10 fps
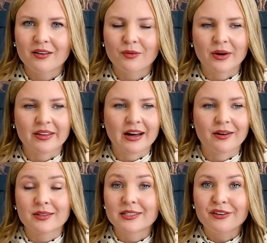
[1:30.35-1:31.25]
with
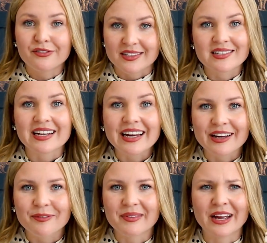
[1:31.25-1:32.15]
our
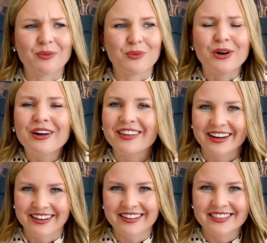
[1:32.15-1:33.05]
self-esteem and
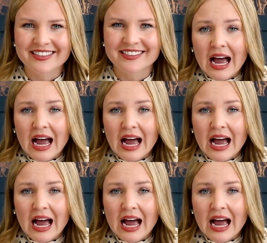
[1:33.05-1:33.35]
worthiness,